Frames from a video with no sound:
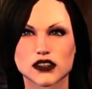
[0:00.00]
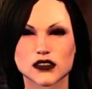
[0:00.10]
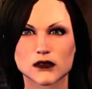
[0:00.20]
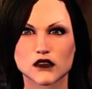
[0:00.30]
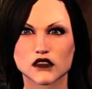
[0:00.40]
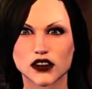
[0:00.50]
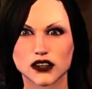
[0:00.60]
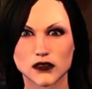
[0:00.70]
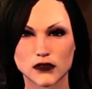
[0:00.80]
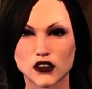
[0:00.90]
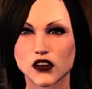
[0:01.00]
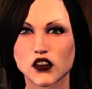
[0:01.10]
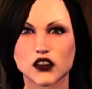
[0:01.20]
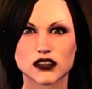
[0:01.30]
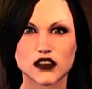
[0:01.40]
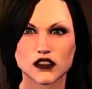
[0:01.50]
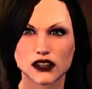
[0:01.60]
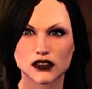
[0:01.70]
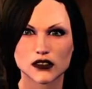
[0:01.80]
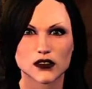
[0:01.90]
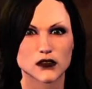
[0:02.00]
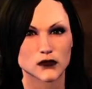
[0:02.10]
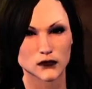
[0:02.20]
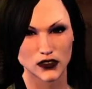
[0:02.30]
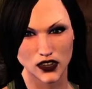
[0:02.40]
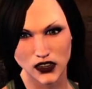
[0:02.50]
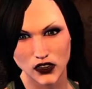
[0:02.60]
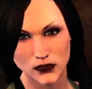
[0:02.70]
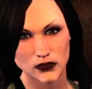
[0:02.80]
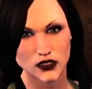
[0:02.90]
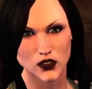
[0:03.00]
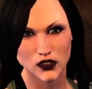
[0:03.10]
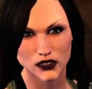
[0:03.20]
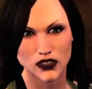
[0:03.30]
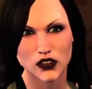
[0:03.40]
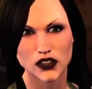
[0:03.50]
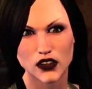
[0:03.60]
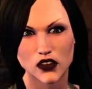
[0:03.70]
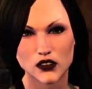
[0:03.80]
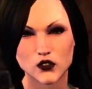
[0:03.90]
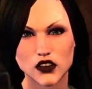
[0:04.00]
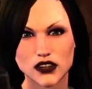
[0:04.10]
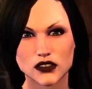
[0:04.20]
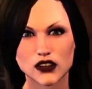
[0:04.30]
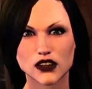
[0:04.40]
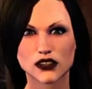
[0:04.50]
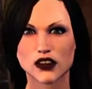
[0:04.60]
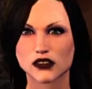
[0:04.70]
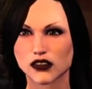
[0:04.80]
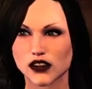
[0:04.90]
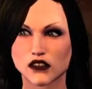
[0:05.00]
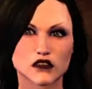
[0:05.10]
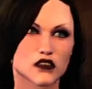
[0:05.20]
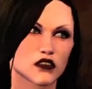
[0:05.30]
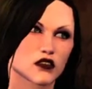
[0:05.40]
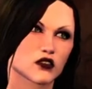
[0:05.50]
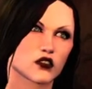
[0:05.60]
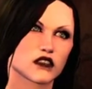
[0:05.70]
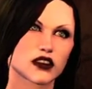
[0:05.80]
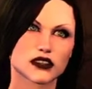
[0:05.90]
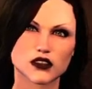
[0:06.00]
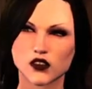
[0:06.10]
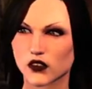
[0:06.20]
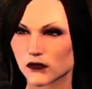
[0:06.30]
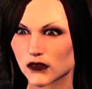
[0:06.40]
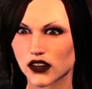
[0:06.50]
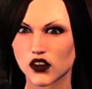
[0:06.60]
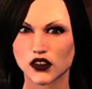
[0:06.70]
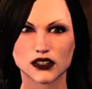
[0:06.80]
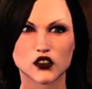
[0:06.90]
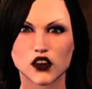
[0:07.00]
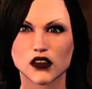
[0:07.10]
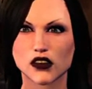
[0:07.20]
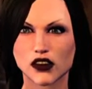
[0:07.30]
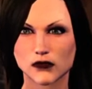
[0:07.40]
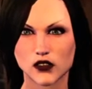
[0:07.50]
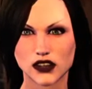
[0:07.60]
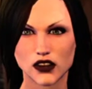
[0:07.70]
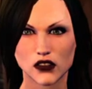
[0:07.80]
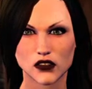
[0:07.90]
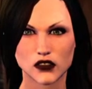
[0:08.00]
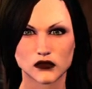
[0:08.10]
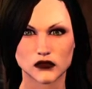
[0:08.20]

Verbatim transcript: I can provide some scholarly advice, but when it comes to using the antiquarian's eye itself, you'll find no better teacher than Gabrielle.